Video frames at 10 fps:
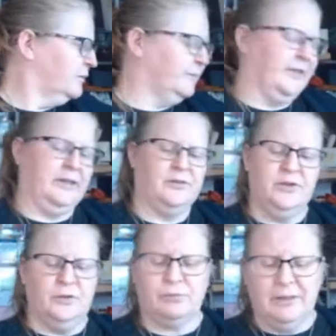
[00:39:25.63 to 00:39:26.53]
yeah, it's
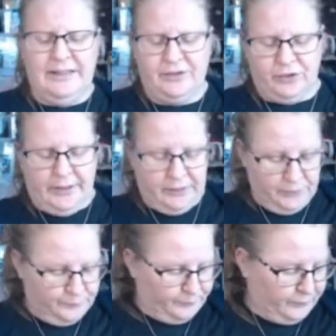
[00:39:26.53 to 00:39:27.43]
just really strange
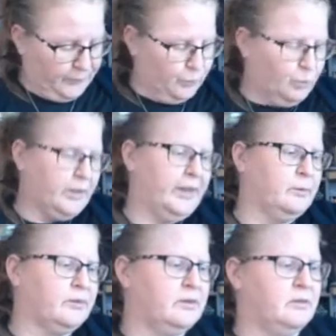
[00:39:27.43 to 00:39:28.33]
why it
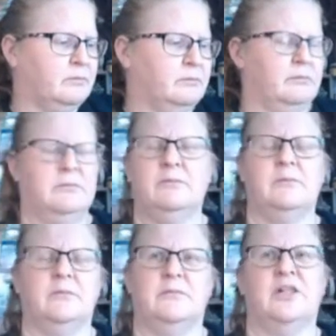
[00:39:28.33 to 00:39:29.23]
was
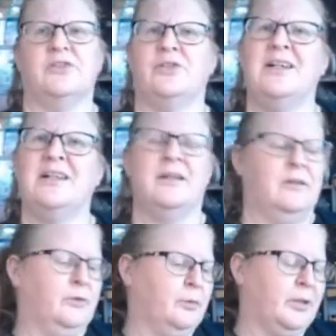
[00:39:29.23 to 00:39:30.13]
Australia of
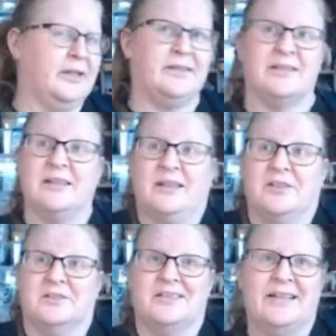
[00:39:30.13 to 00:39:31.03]
all places that they
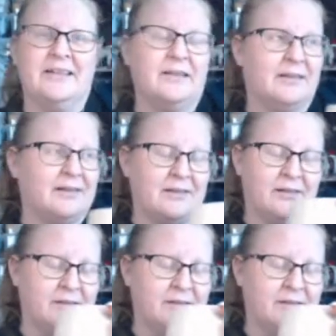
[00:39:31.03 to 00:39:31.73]
couldn't send things to.